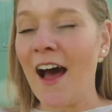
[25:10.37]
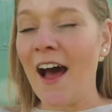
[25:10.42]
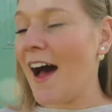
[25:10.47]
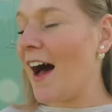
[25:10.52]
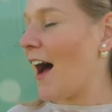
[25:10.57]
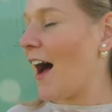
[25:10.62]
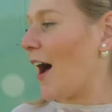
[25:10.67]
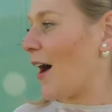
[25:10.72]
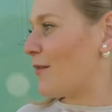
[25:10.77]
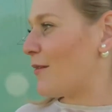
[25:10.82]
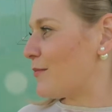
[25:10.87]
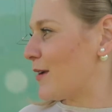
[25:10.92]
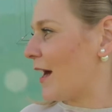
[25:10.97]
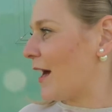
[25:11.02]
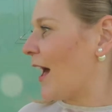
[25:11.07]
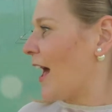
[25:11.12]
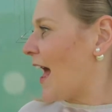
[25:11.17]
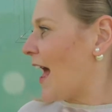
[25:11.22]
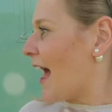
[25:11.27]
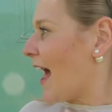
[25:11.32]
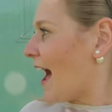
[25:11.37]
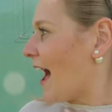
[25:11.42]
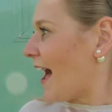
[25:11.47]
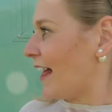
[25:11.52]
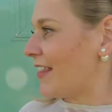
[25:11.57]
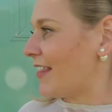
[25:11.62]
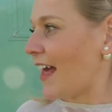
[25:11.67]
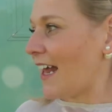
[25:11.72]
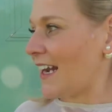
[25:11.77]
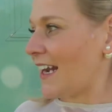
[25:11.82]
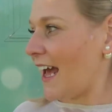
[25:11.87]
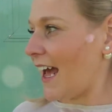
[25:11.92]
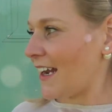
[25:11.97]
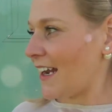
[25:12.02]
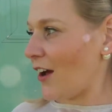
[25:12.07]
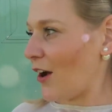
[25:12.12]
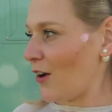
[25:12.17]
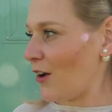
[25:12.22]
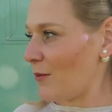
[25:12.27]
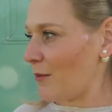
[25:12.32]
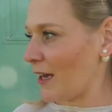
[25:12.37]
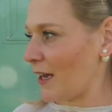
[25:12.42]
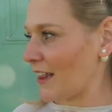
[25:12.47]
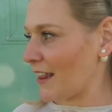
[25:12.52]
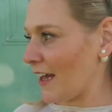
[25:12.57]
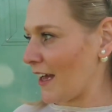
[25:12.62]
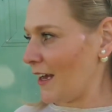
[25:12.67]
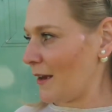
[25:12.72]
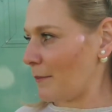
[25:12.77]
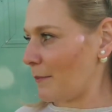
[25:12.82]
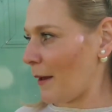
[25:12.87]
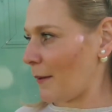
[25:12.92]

um, and then head home, I think.